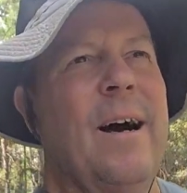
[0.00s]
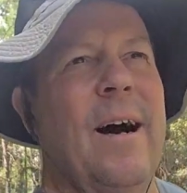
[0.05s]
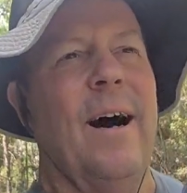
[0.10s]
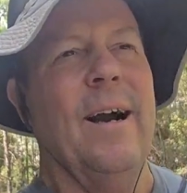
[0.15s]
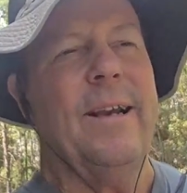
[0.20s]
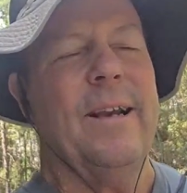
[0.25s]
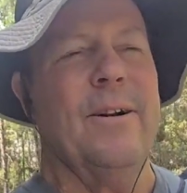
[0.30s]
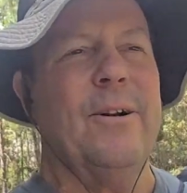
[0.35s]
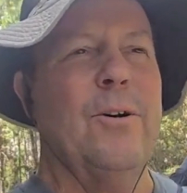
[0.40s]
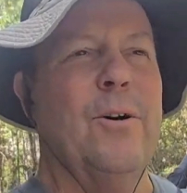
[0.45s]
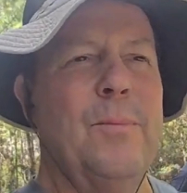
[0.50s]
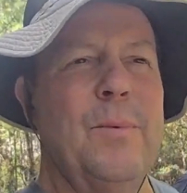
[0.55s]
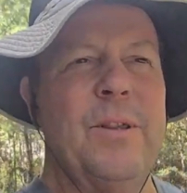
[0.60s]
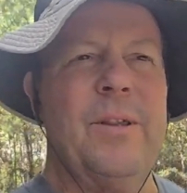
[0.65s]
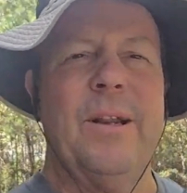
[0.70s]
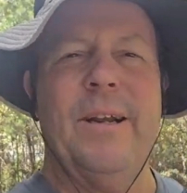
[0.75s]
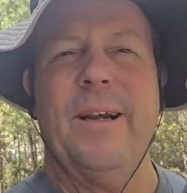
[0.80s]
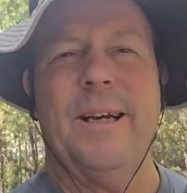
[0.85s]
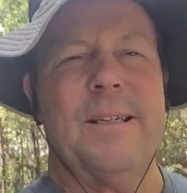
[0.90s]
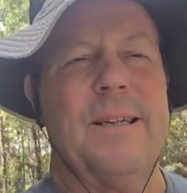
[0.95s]
I get home and
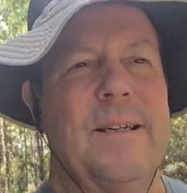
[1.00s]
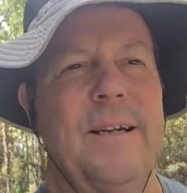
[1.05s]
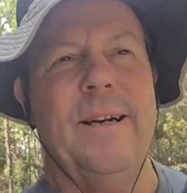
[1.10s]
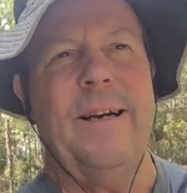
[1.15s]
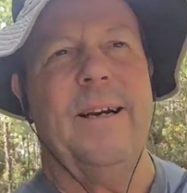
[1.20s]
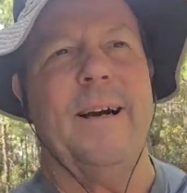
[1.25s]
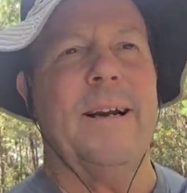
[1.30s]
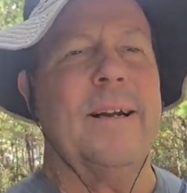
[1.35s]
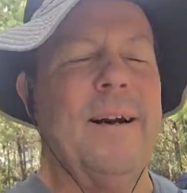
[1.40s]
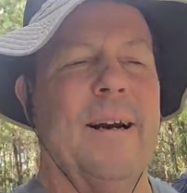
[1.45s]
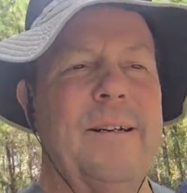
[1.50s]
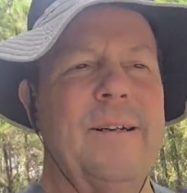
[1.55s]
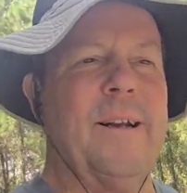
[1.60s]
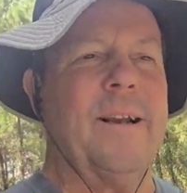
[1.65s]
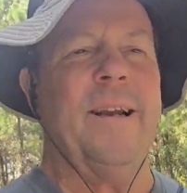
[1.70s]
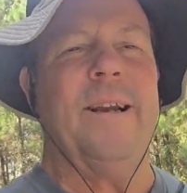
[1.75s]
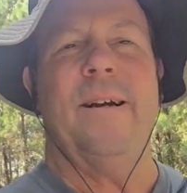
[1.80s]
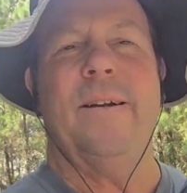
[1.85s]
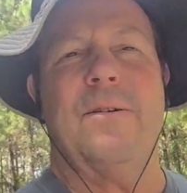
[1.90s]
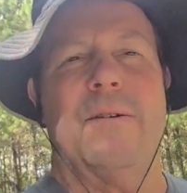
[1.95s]
the next day I just
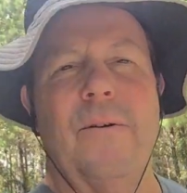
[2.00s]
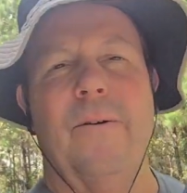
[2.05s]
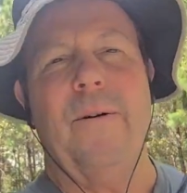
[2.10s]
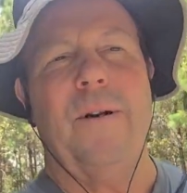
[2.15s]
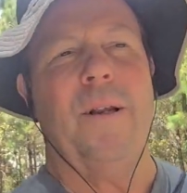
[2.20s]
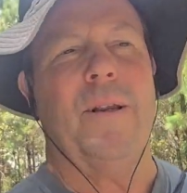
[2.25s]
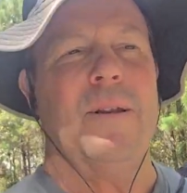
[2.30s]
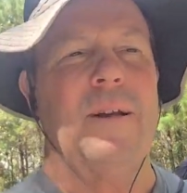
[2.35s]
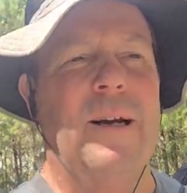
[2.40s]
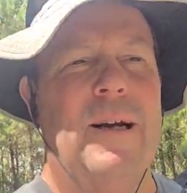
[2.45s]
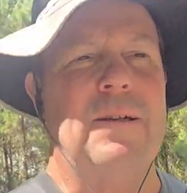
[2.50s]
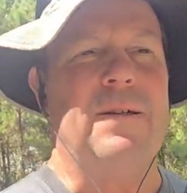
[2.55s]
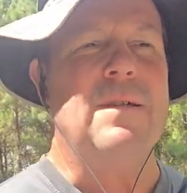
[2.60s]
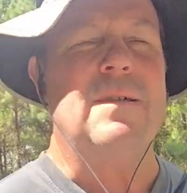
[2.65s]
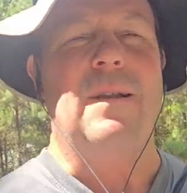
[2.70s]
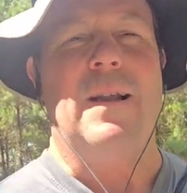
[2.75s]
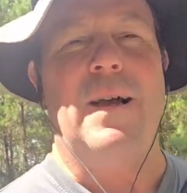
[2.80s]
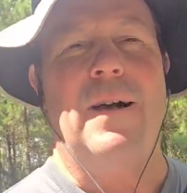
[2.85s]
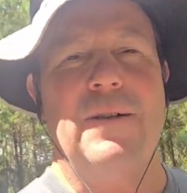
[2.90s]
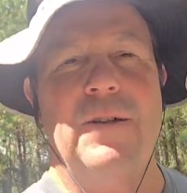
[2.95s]
can't do anything. I
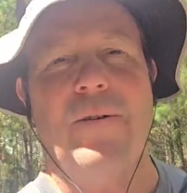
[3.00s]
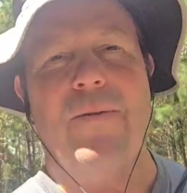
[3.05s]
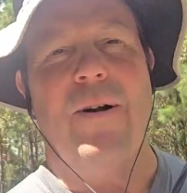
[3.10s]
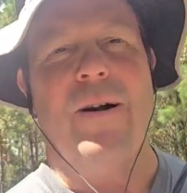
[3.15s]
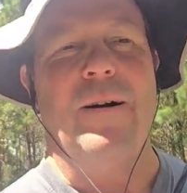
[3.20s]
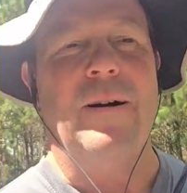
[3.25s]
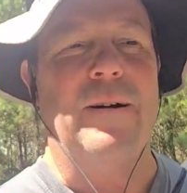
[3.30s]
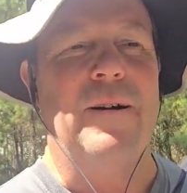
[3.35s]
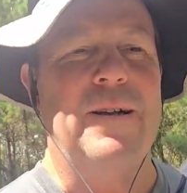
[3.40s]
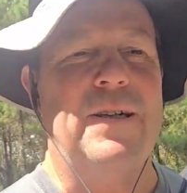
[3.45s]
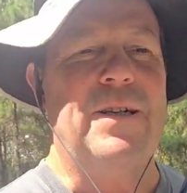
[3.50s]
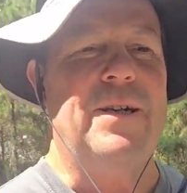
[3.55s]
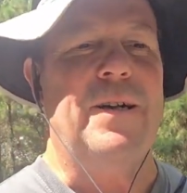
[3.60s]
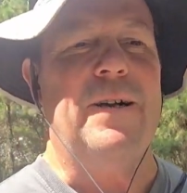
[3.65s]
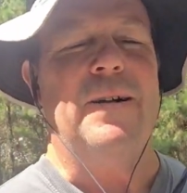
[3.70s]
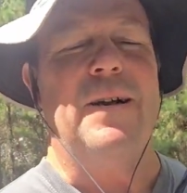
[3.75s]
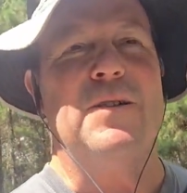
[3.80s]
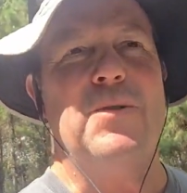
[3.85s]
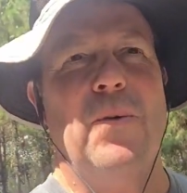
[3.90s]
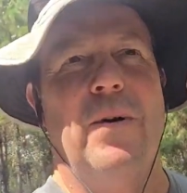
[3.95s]
just lounge around in a
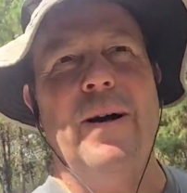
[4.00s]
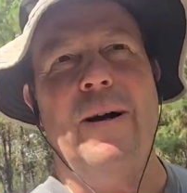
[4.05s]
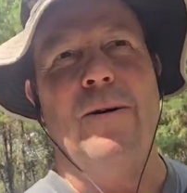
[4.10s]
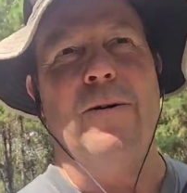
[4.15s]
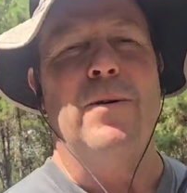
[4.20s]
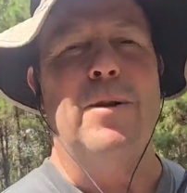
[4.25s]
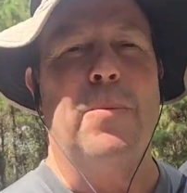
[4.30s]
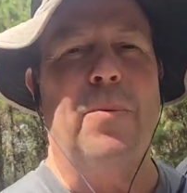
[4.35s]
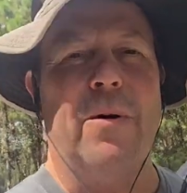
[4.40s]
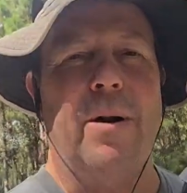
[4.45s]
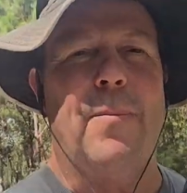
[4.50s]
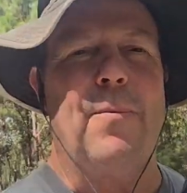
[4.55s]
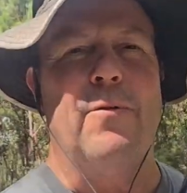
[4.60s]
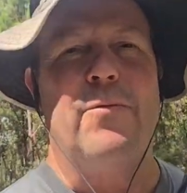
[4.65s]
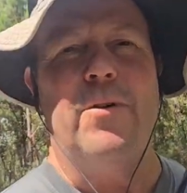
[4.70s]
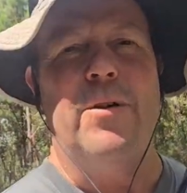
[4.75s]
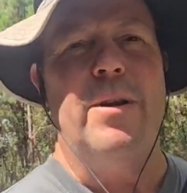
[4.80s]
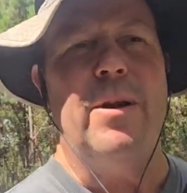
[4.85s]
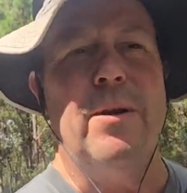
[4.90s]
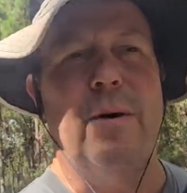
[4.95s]
chair. That's why I only put up a
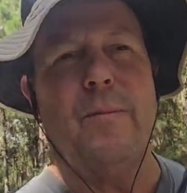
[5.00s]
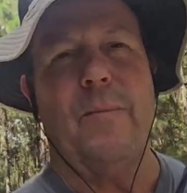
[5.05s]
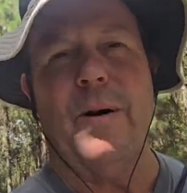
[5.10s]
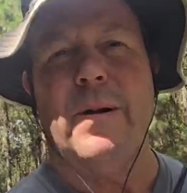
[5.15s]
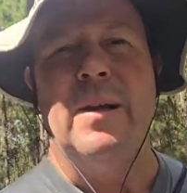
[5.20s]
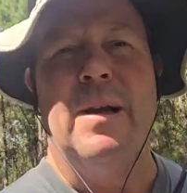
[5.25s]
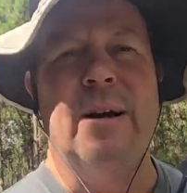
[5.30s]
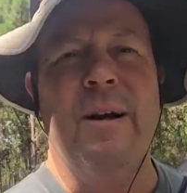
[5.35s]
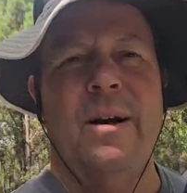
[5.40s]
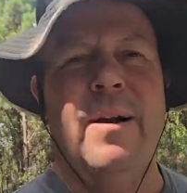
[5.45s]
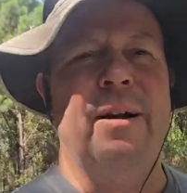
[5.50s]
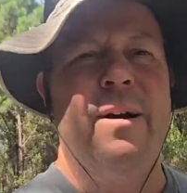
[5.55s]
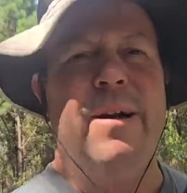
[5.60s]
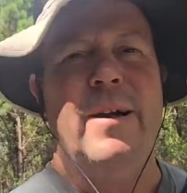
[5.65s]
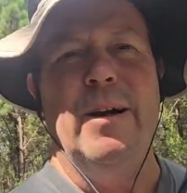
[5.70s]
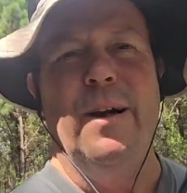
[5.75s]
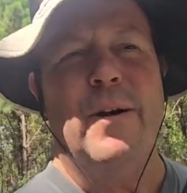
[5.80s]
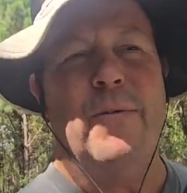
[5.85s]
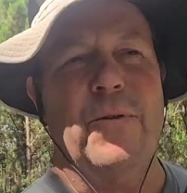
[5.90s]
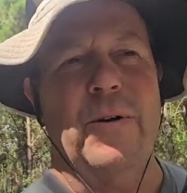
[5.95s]
video about
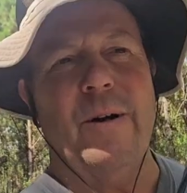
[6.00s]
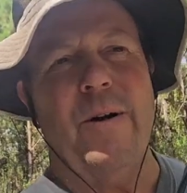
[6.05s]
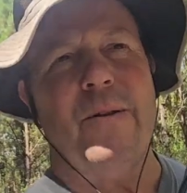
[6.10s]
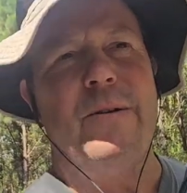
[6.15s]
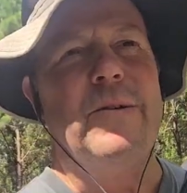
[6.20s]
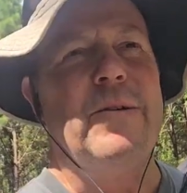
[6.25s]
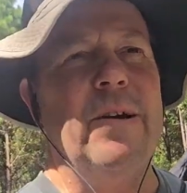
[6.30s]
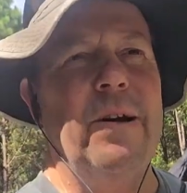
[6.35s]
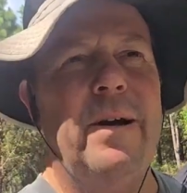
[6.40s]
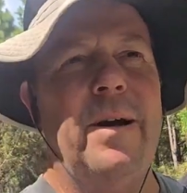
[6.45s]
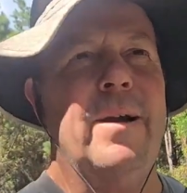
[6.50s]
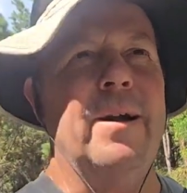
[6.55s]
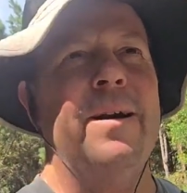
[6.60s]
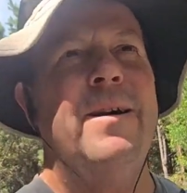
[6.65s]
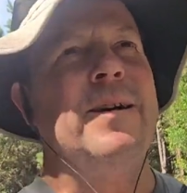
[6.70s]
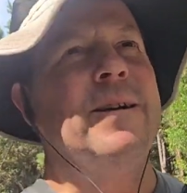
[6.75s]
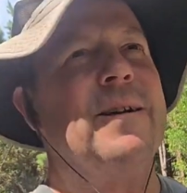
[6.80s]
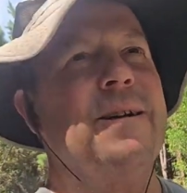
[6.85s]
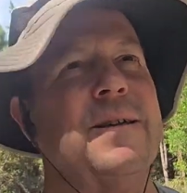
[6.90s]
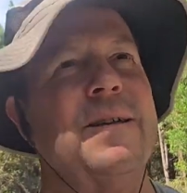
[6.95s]
every other day,
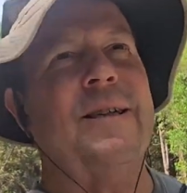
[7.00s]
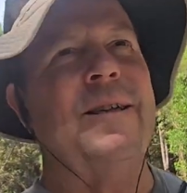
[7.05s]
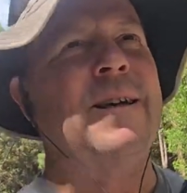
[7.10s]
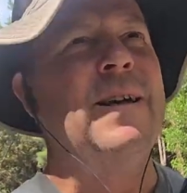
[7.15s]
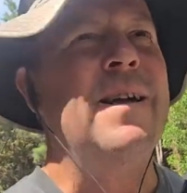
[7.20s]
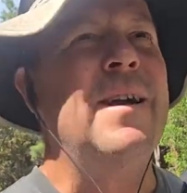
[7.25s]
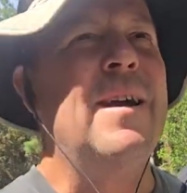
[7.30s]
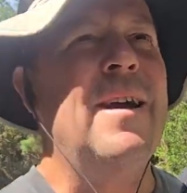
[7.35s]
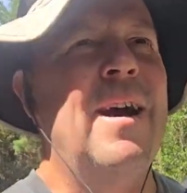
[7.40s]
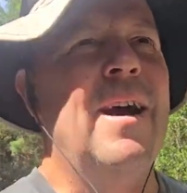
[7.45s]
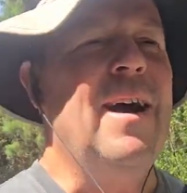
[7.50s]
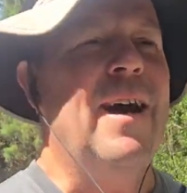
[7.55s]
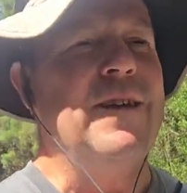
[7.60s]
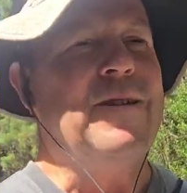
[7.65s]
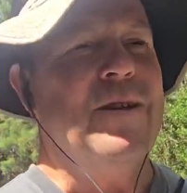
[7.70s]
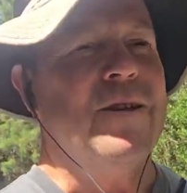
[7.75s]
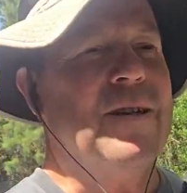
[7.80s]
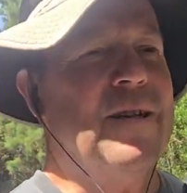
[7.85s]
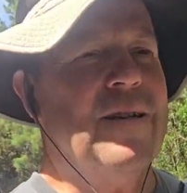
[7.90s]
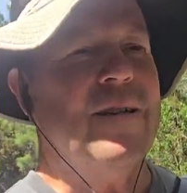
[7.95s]
because I
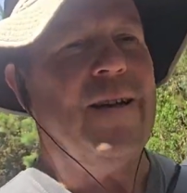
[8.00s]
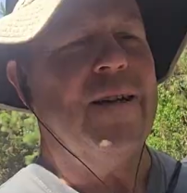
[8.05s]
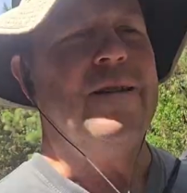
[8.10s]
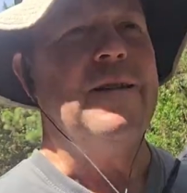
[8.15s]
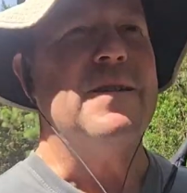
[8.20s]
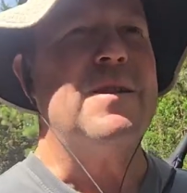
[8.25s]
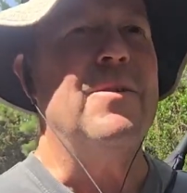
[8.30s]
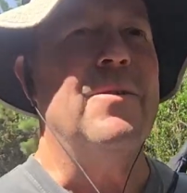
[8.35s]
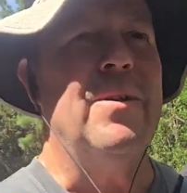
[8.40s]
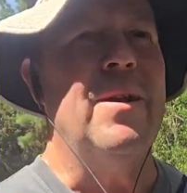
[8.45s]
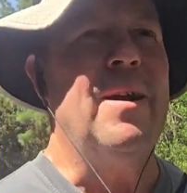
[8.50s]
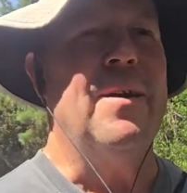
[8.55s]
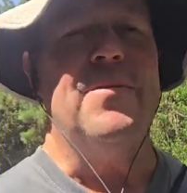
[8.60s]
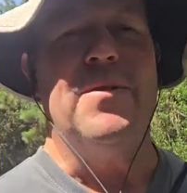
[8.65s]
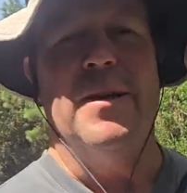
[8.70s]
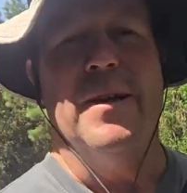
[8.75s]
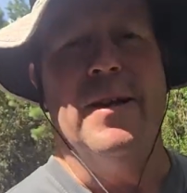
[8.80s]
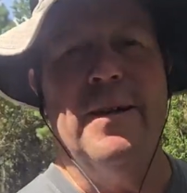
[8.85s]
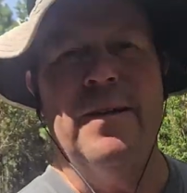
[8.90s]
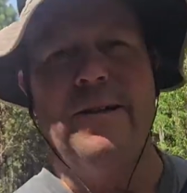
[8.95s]
just don't have
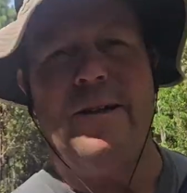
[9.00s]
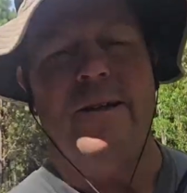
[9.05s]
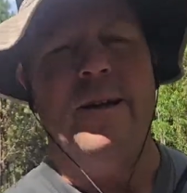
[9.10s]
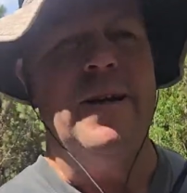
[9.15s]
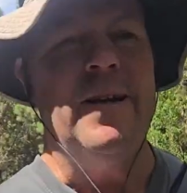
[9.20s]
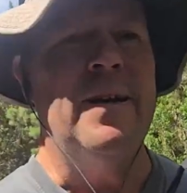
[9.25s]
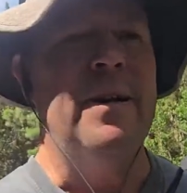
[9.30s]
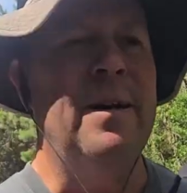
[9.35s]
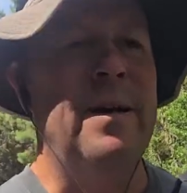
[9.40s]
the energy.